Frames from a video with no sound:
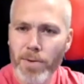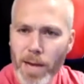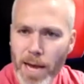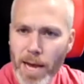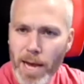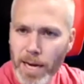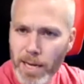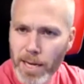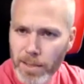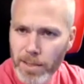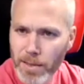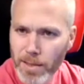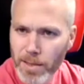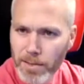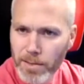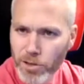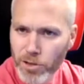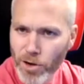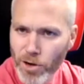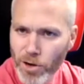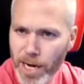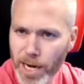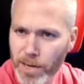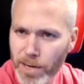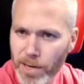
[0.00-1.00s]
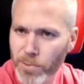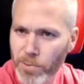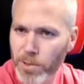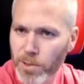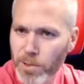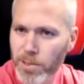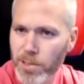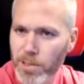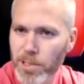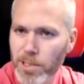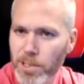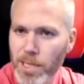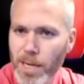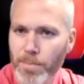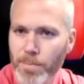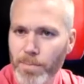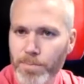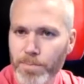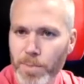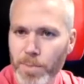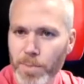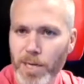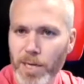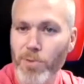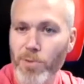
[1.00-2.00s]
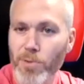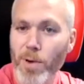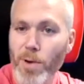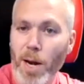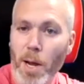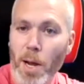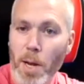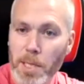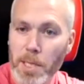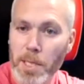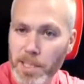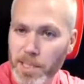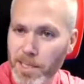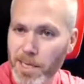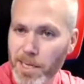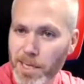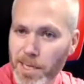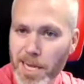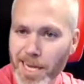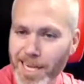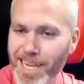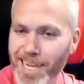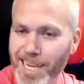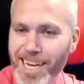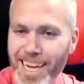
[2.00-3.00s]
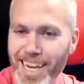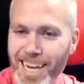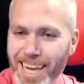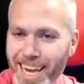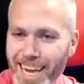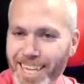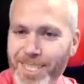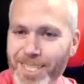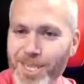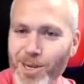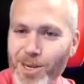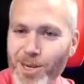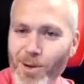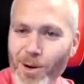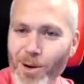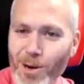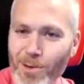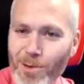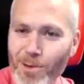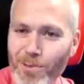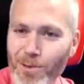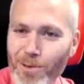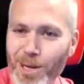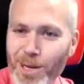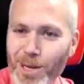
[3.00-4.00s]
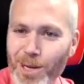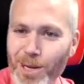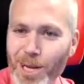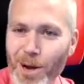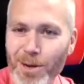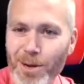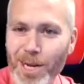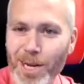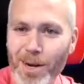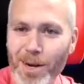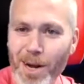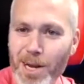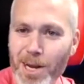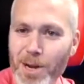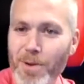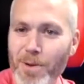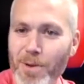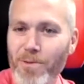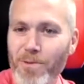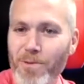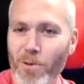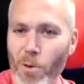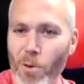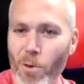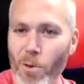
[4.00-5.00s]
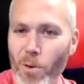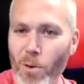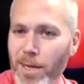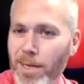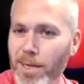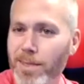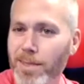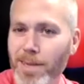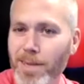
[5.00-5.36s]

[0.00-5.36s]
We had the trainer was I didn't realise, as you quite often don't. You know, I knew he fought.